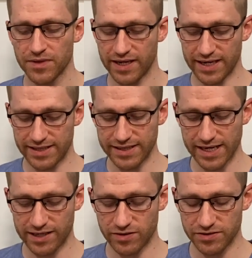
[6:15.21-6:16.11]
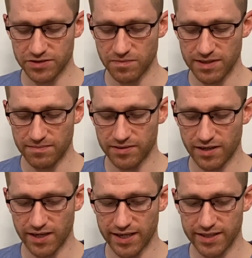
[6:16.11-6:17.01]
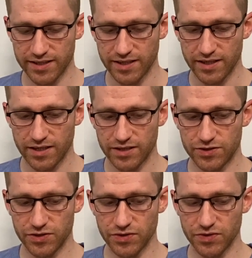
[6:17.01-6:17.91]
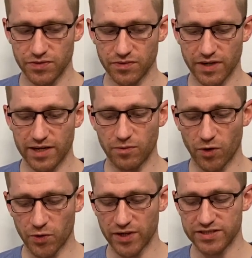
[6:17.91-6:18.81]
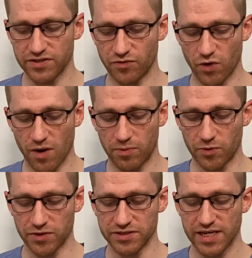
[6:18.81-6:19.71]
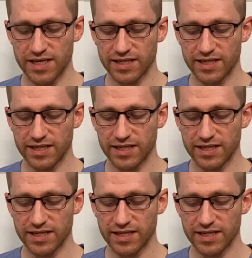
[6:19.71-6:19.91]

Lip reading: And I think that can also be applied to kind of more aggressive raw pours.